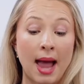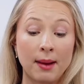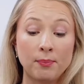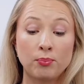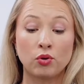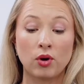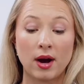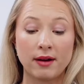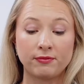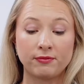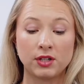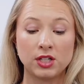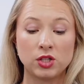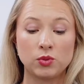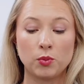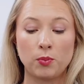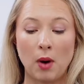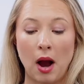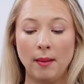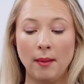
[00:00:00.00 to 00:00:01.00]
preference
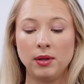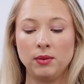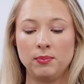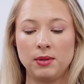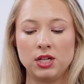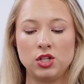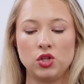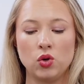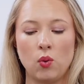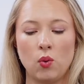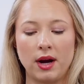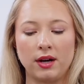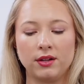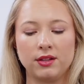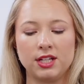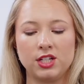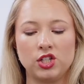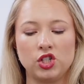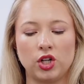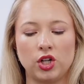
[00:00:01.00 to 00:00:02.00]
would probably be to wear
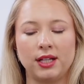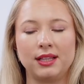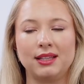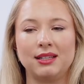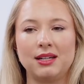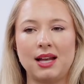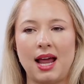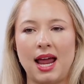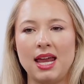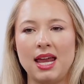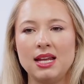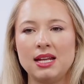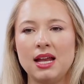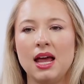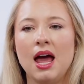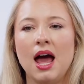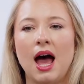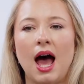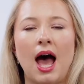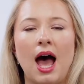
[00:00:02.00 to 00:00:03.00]
this during the night.
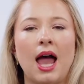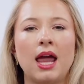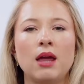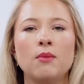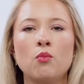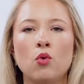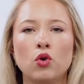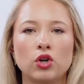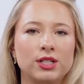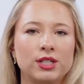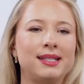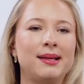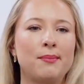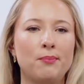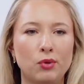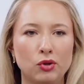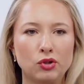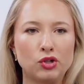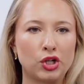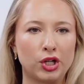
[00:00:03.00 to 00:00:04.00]
I am more
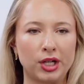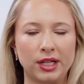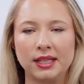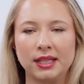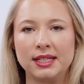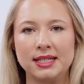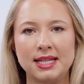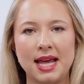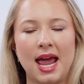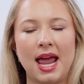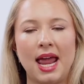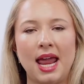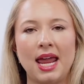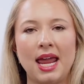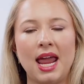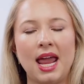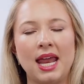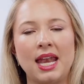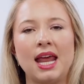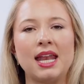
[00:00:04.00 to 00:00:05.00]
simple during the
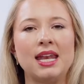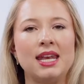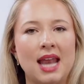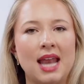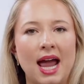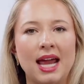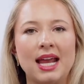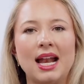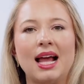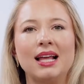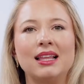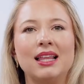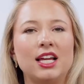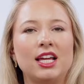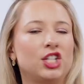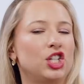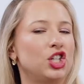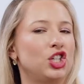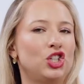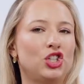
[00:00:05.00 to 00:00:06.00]
day, and at night I
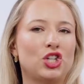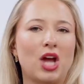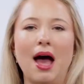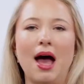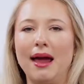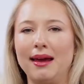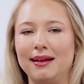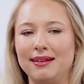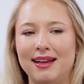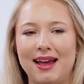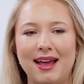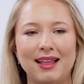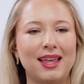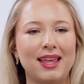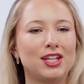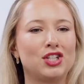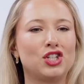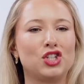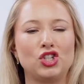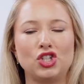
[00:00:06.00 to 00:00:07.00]
like to shine. I
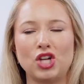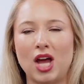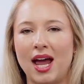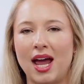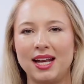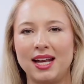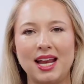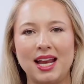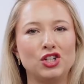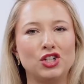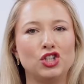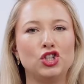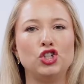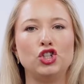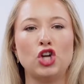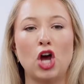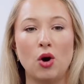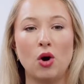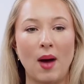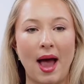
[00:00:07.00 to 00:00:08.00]
like to shine and
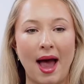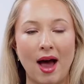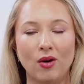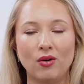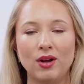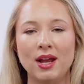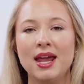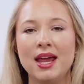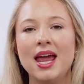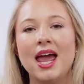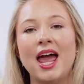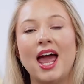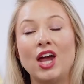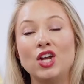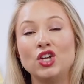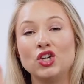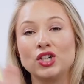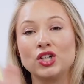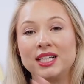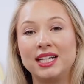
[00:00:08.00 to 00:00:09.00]
show out,
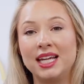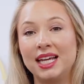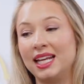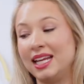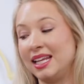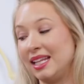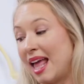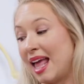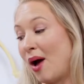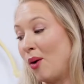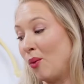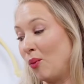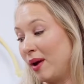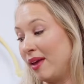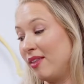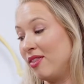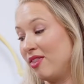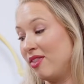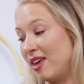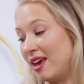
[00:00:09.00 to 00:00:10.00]
and you're getting that
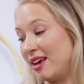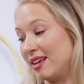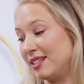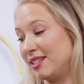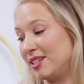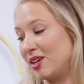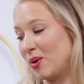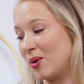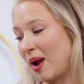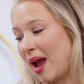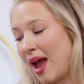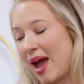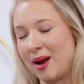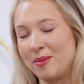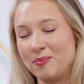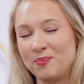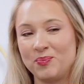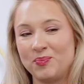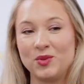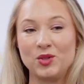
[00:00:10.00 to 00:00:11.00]
with this, okay?
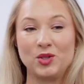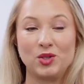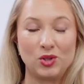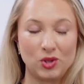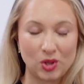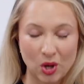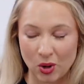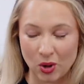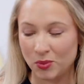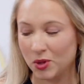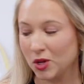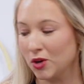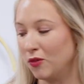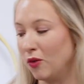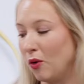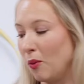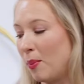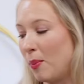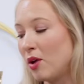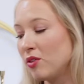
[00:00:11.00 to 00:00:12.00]
So
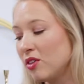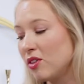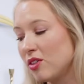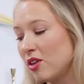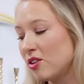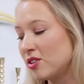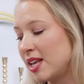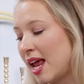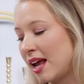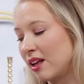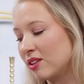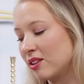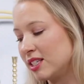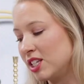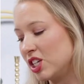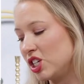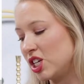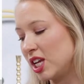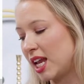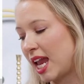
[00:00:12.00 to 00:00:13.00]
beautiful. Both of those
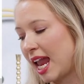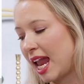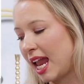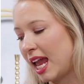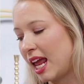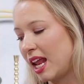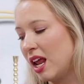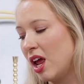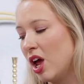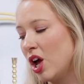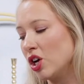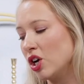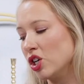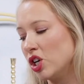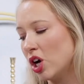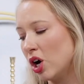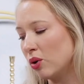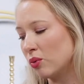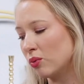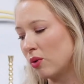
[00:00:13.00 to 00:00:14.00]
necklaces, you can't
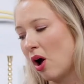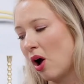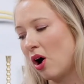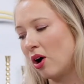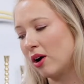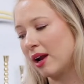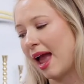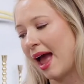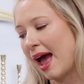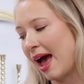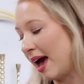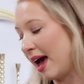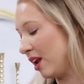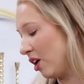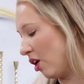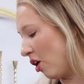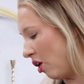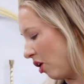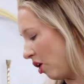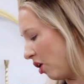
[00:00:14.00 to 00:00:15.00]
go wrong at
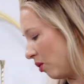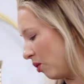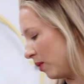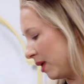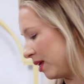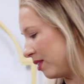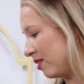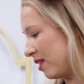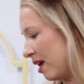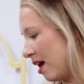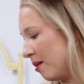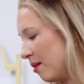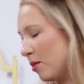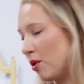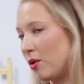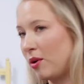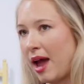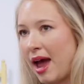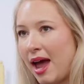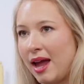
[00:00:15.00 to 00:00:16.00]
all with them,
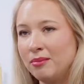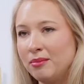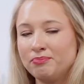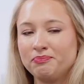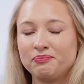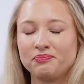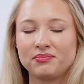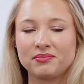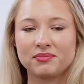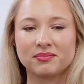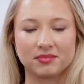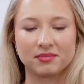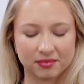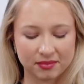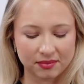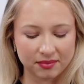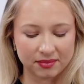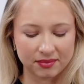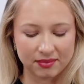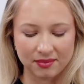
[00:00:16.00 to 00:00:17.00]
okay?
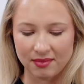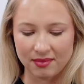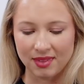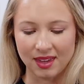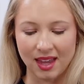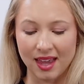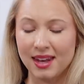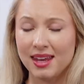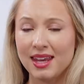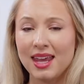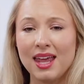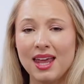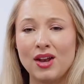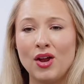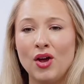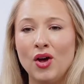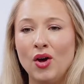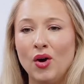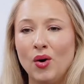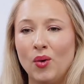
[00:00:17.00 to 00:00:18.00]
And again,
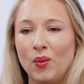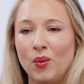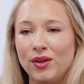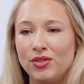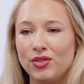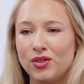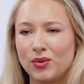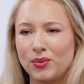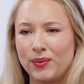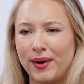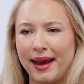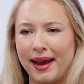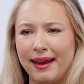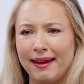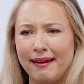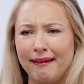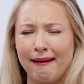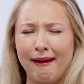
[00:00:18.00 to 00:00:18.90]
with the ring,